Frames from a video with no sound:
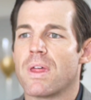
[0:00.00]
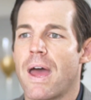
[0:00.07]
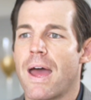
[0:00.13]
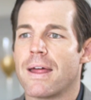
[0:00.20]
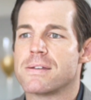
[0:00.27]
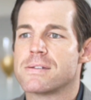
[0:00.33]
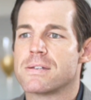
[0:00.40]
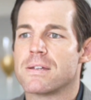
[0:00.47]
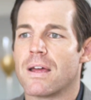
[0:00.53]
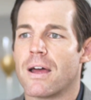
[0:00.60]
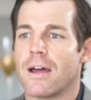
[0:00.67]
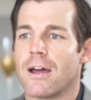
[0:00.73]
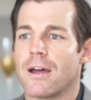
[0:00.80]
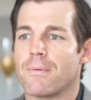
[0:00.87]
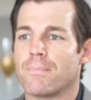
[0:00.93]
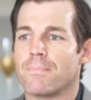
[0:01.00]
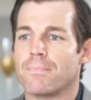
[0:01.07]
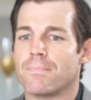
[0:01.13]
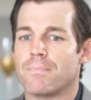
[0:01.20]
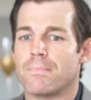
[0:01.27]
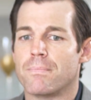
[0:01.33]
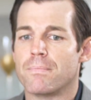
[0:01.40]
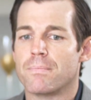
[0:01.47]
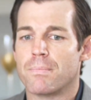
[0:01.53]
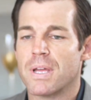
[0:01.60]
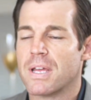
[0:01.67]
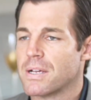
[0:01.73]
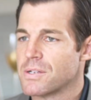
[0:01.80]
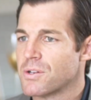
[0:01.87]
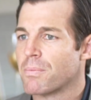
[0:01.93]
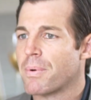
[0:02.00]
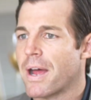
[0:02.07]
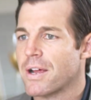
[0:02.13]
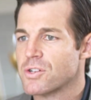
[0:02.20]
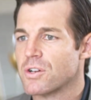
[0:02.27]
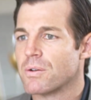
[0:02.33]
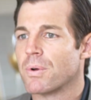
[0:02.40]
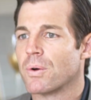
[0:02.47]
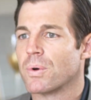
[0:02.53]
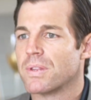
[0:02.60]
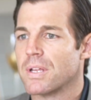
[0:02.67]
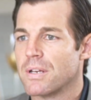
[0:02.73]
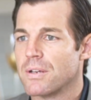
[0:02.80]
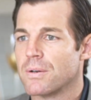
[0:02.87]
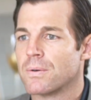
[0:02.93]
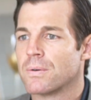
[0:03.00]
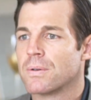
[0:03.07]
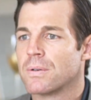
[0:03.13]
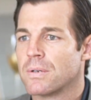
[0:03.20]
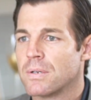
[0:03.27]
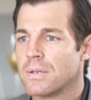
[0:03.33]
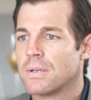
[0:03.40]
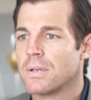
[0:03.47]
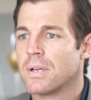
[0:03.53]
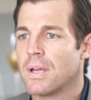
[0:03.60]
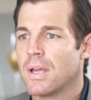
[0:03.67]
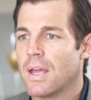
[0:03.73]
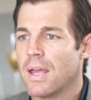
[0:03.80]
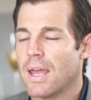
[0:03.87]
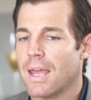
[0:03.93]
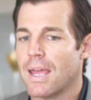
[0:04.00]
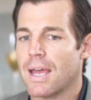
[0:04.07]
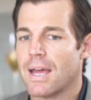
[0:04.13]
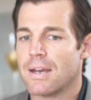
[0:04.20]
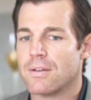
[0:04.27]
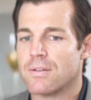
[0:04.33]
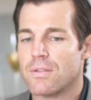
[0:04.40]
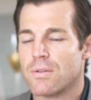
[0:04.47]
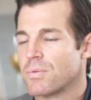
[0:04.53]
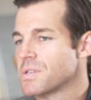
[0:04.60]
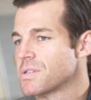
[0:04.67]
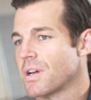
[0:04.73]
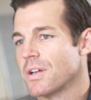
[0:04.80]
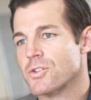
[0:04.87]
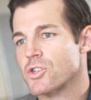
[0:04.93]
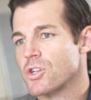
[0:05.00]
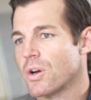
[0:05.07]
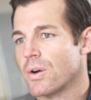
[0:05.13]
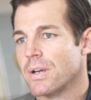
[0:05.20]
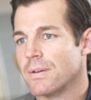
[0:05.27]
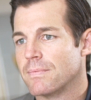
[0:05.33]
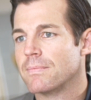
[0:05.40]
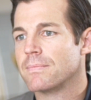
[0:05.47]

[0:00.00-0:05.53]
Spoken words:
that because they're passionate about what they do. And the results show it.